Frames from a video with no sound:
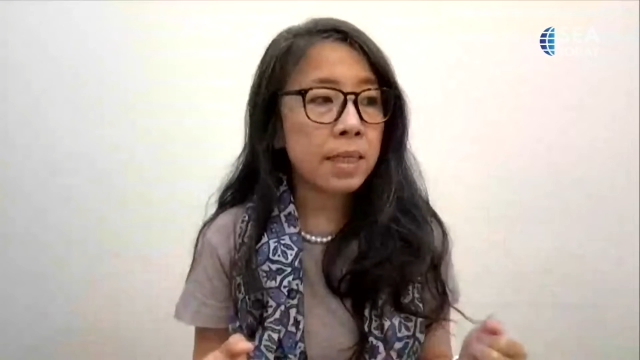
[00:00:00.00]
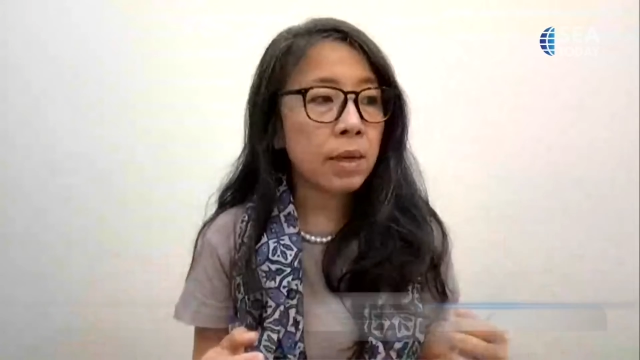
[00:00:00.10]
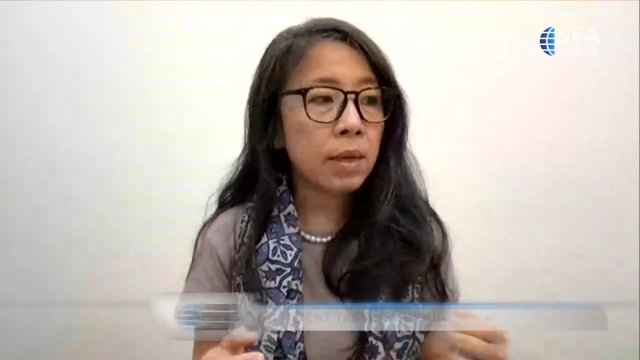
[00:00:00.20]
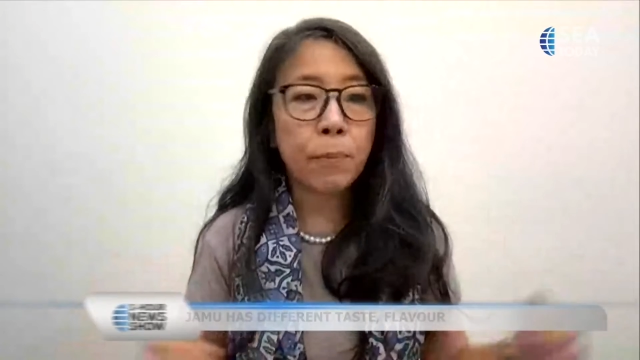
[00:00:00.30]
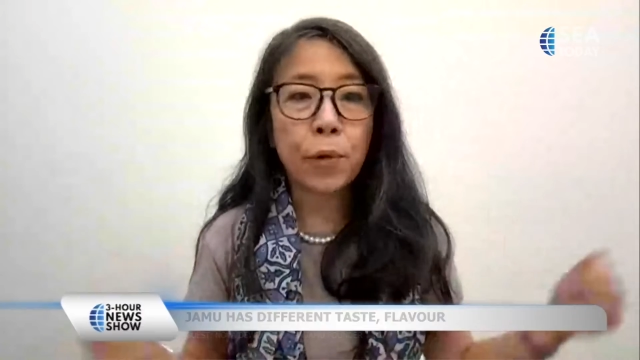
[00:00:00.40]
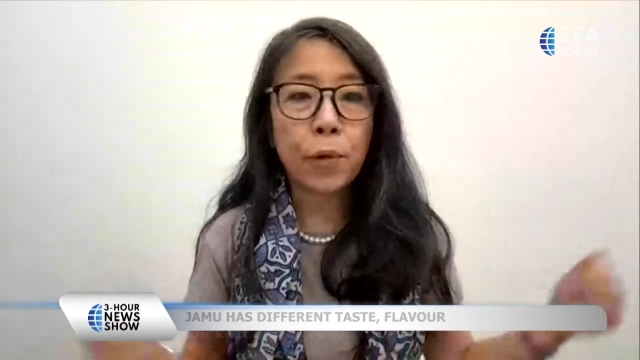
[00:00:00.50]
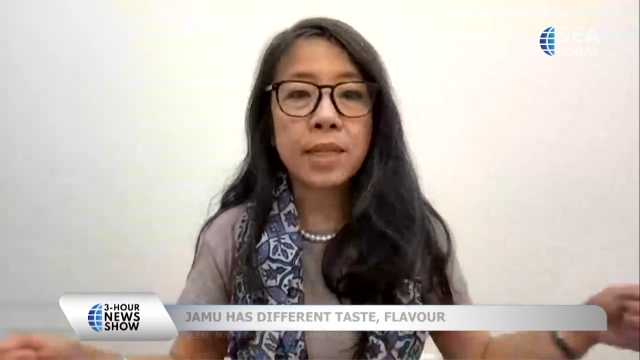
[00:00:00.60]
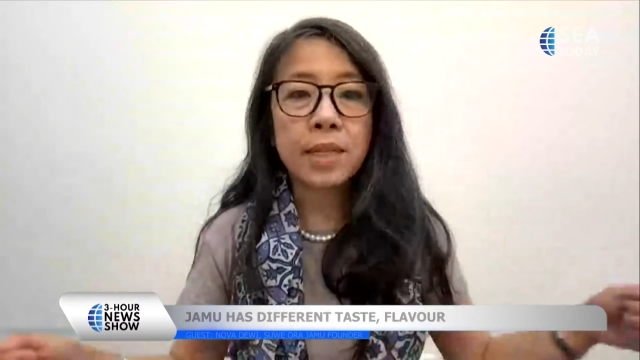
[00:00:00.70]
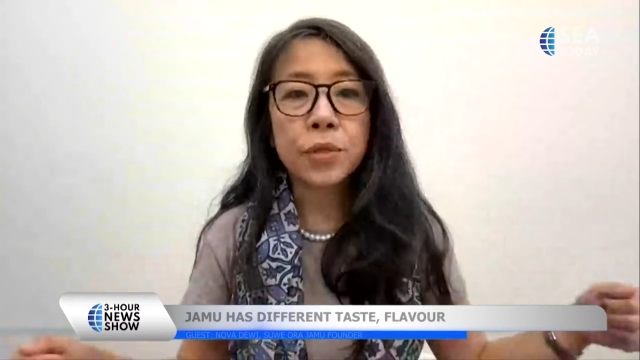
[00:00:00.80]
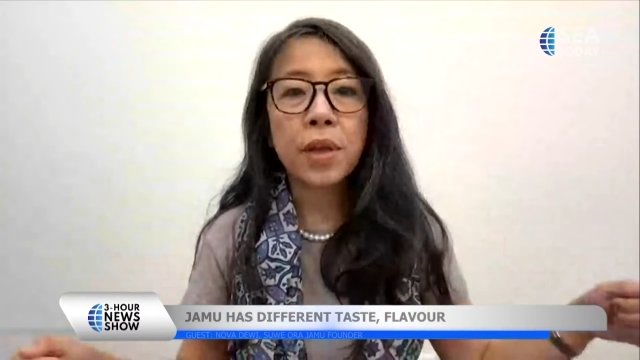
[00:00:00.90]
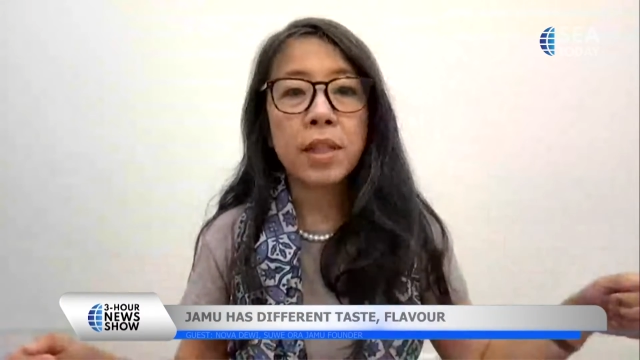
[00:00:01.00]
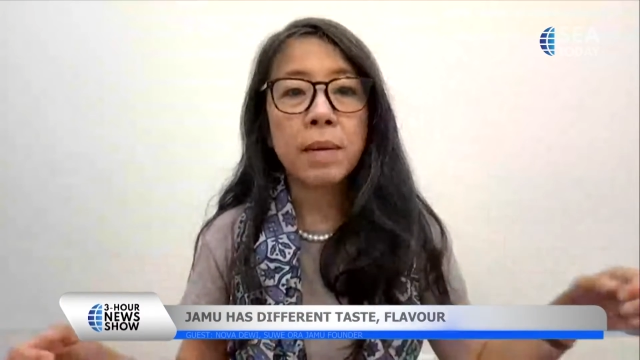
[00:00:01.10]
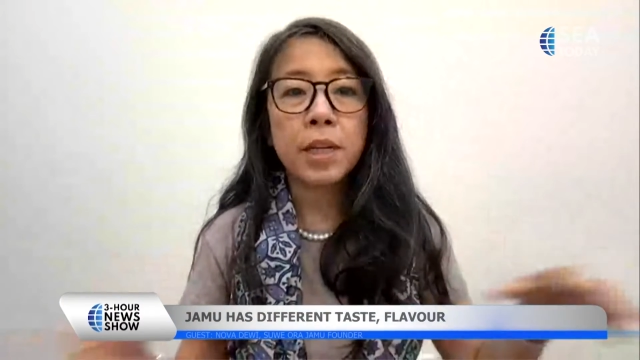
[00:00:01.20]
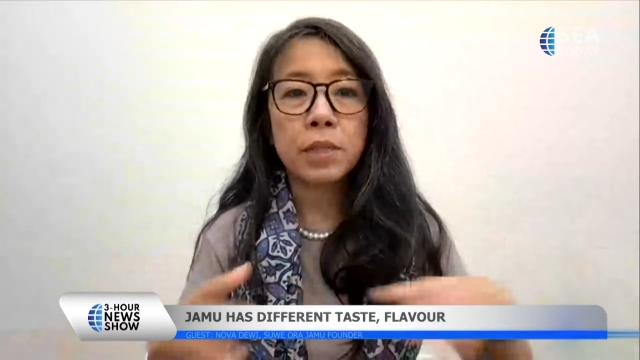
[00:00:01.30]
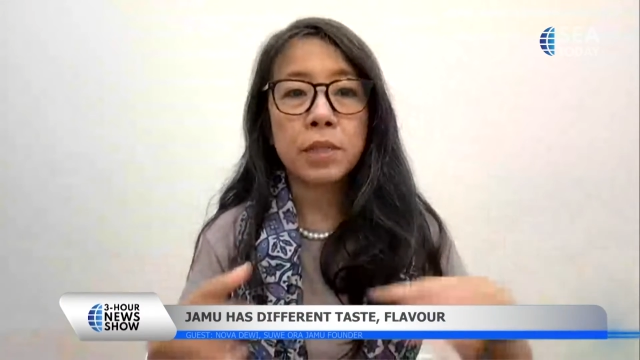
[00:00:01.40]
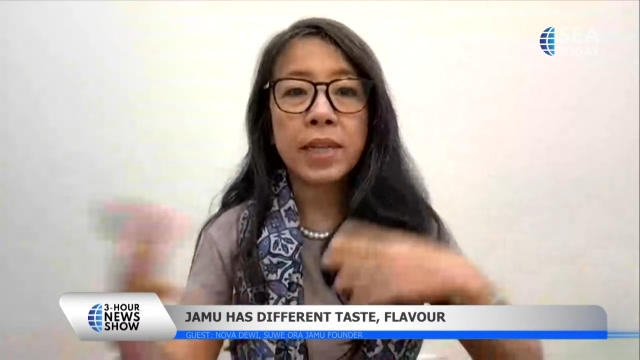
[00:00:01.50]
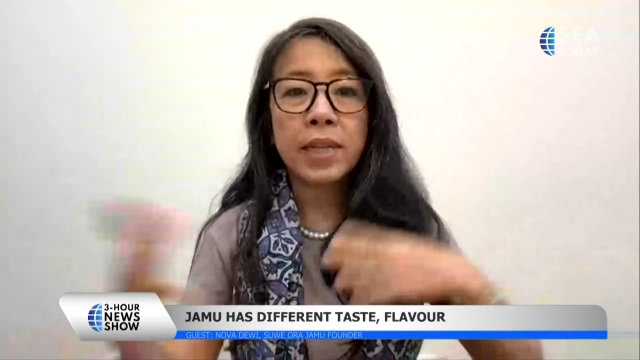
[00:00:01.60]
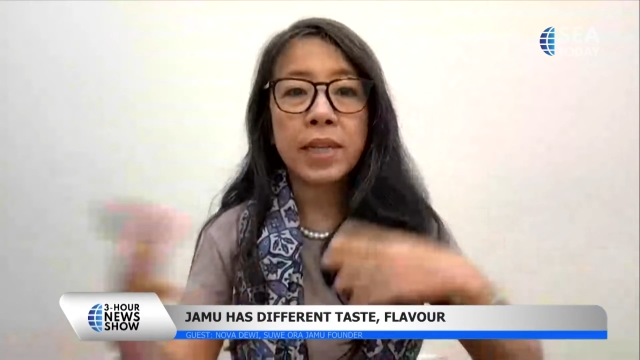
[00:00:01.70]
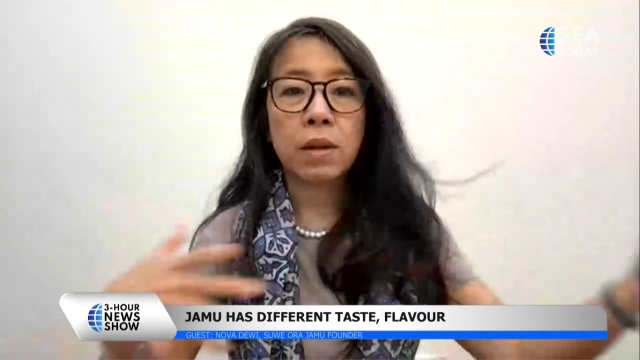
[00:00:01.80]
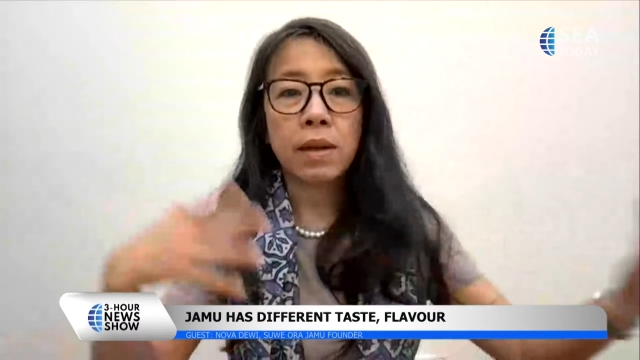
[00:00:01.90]
is really bring us together, because we
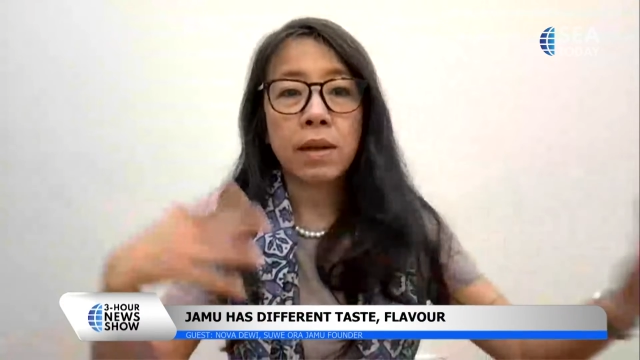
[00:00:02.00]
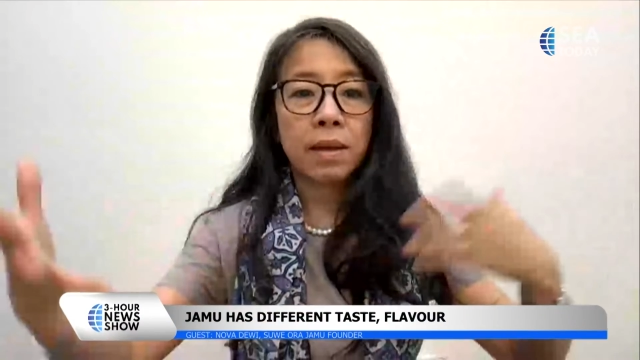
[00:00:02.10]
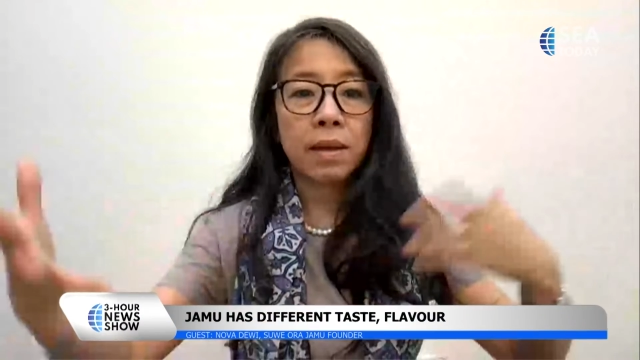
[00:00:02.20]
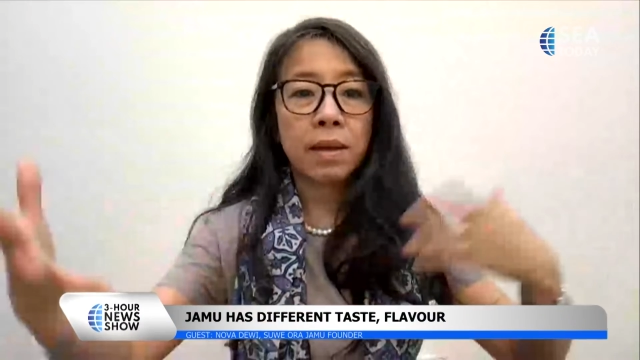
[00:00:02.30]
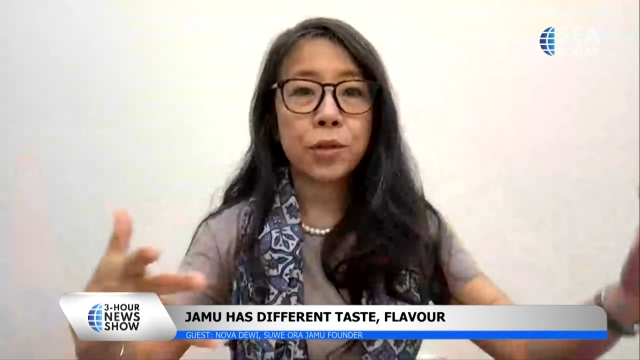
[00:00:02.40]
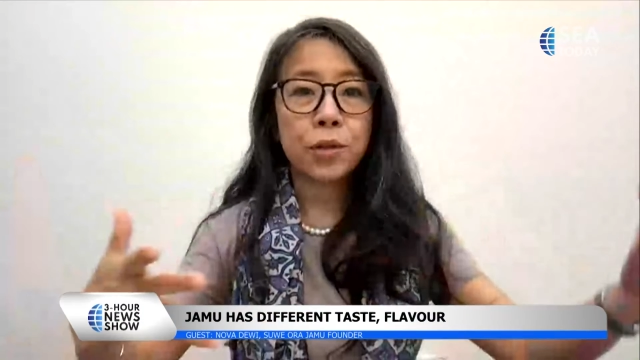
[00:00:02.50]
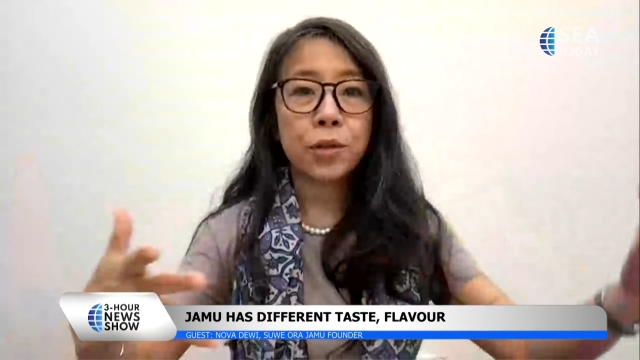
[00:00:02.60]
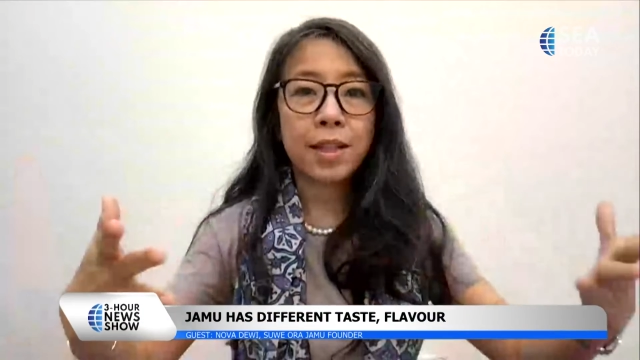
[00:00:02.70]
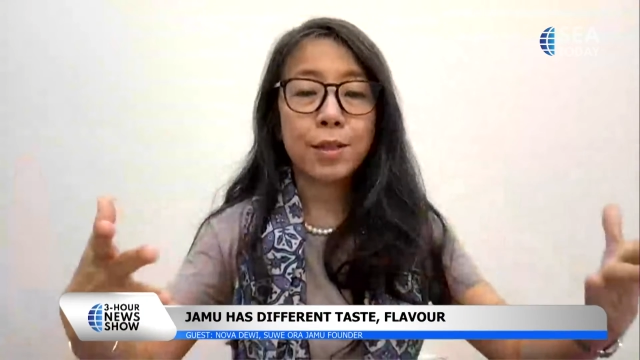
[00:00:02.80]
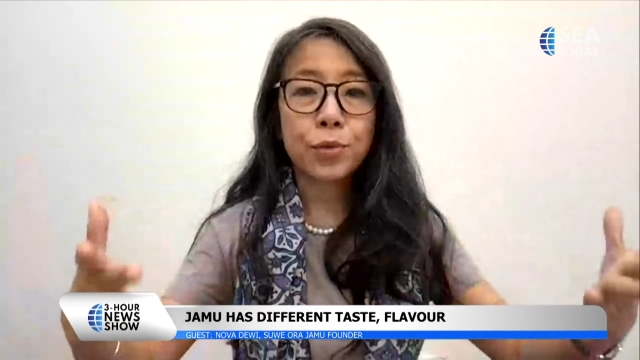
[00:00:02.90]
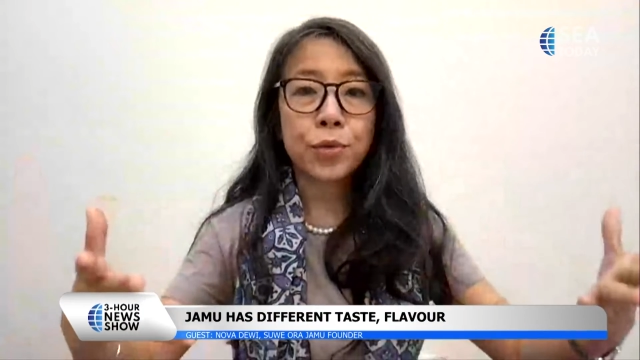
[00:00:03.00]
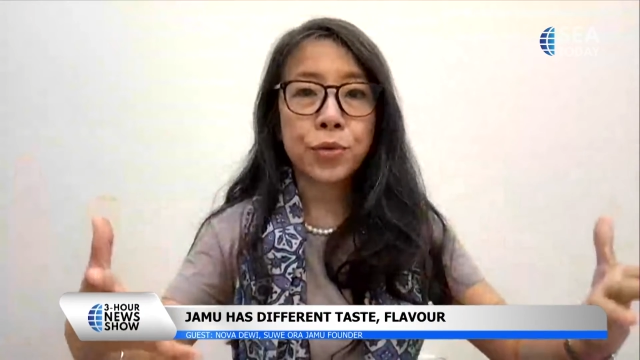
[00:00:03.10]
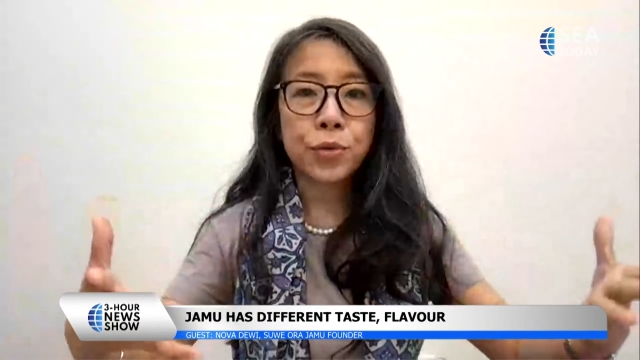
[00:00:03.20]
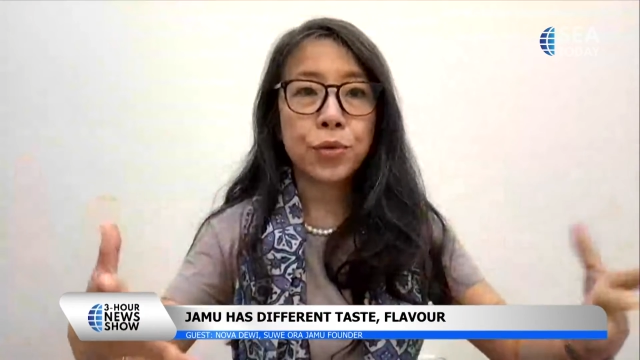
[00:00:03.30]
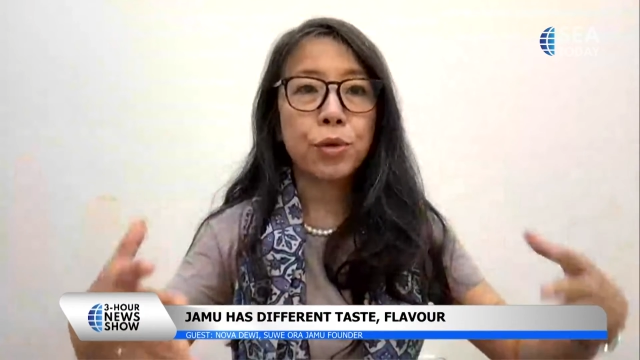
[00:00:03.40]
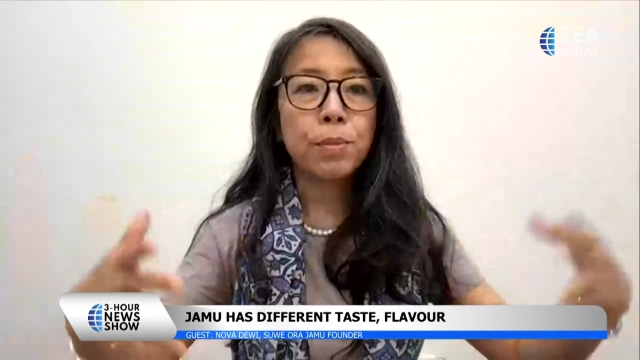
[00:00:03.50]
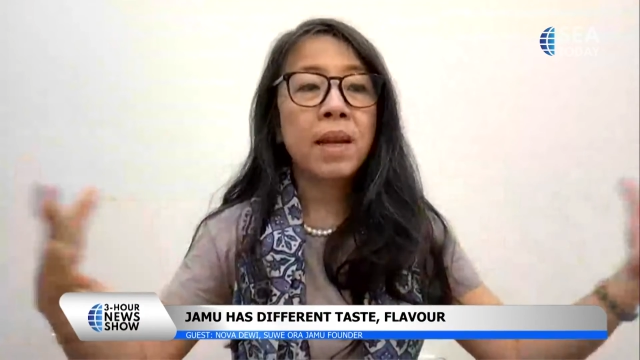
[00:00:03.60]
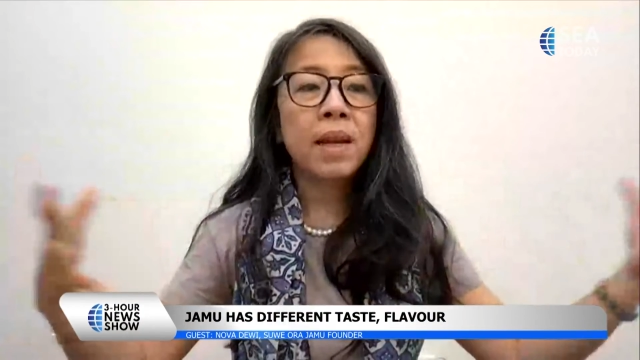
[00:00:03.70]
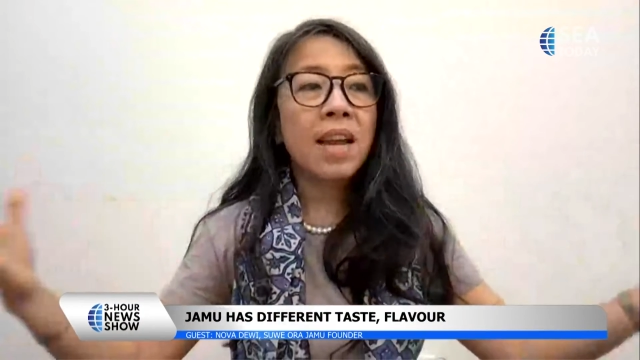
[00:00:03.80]
can get together through Zoom,